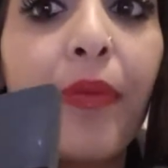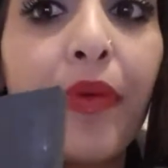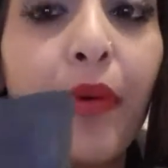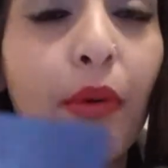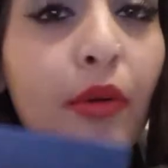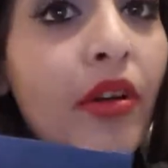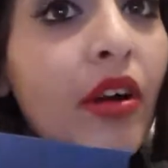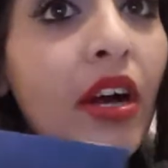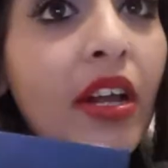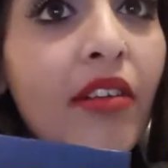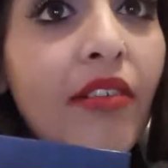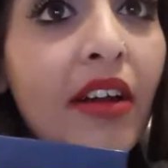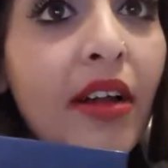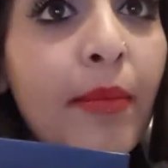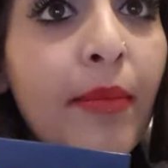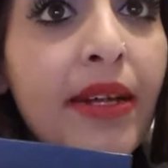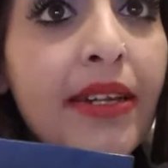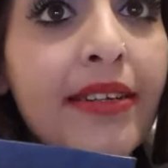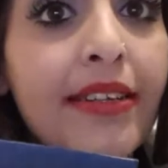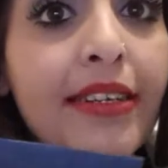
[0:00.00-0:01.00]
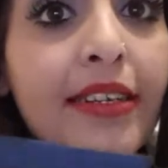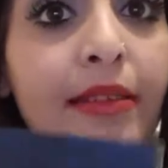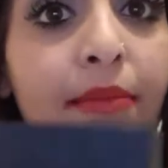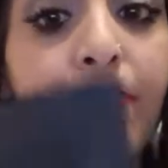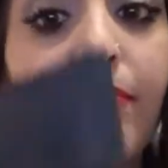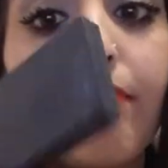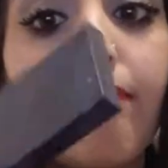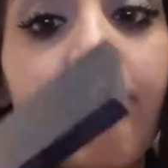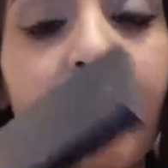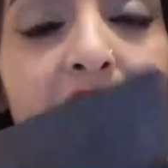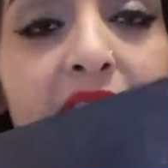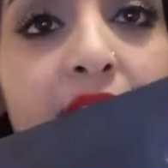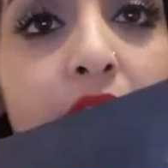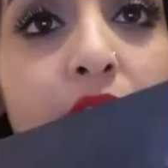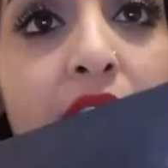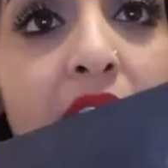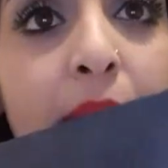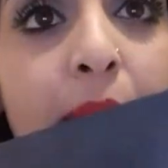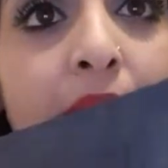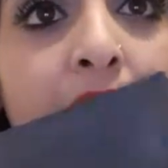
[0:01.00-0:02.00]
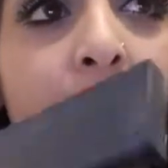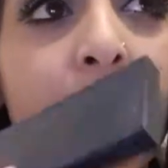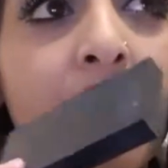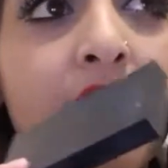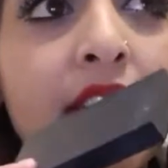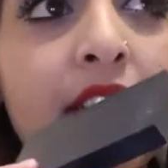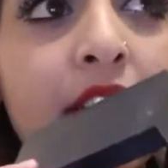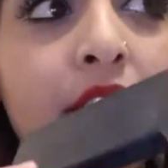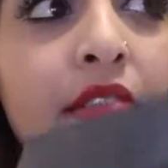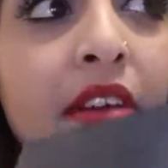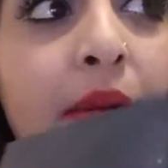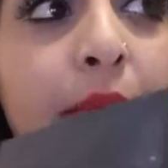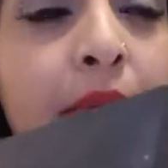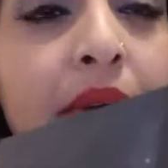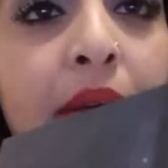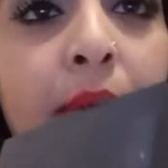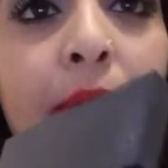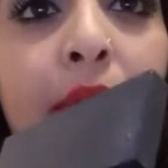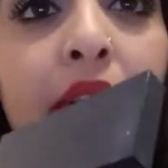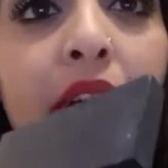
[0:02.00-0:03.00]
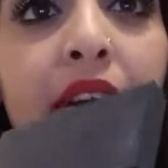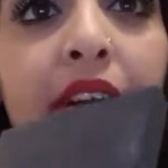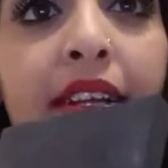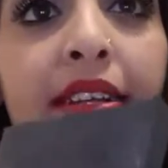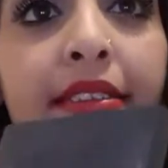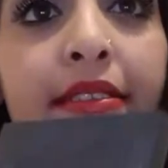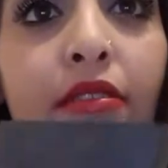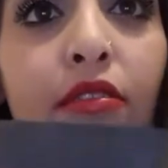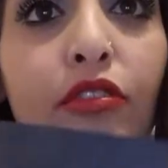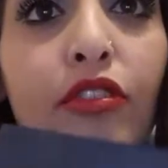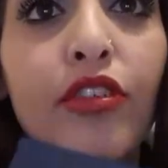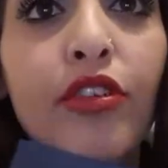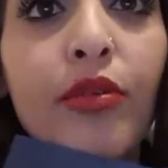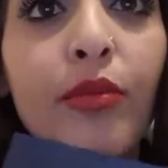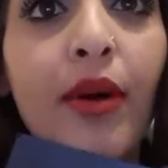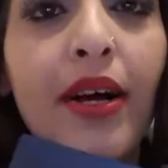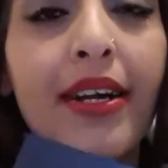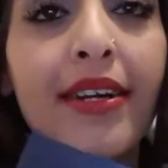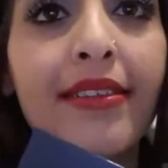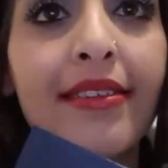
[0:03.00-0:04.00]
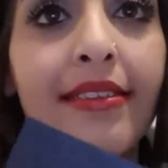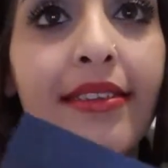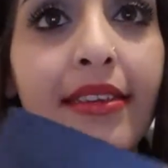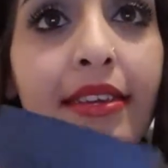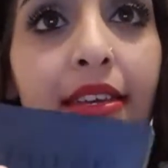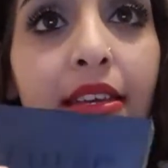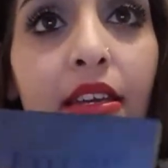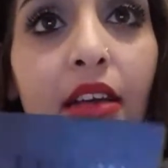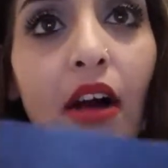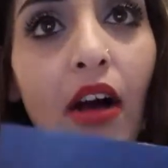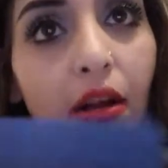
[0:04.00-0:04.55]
I would highly recommend it. It's great powder, it's a great pigment, it's not too waxy,